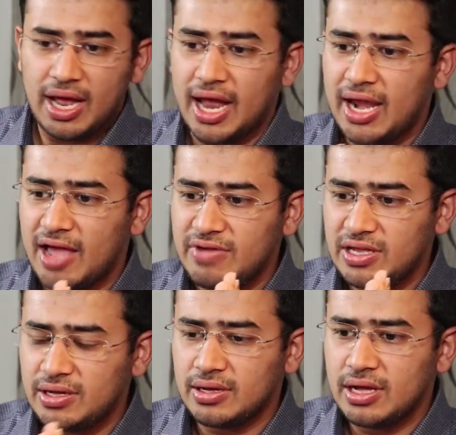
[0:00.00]
and
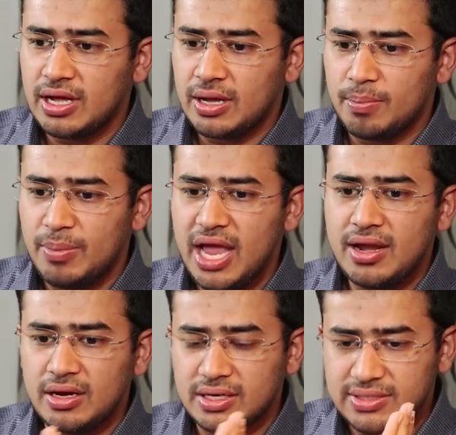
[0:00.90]
having
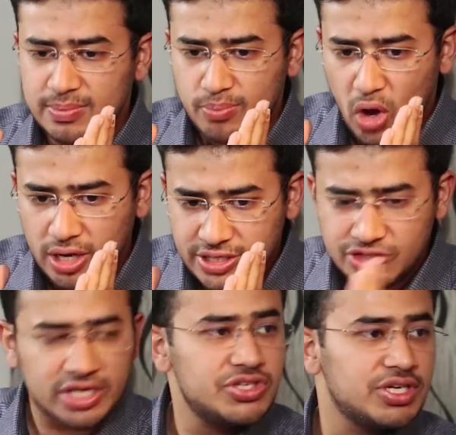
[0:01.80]
made a symbolic
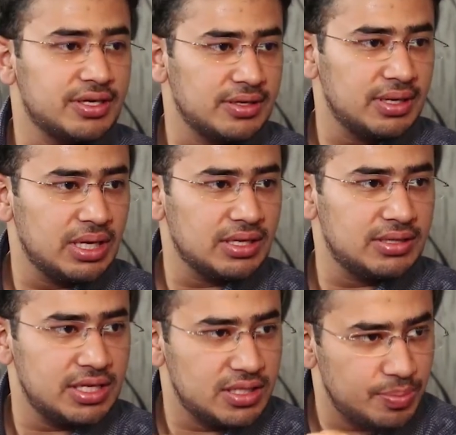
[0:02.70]
gesture
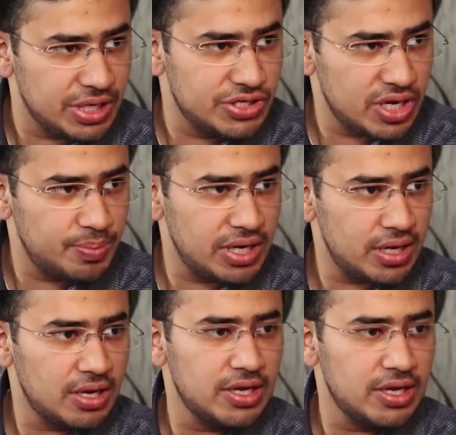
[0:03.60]
that the BJP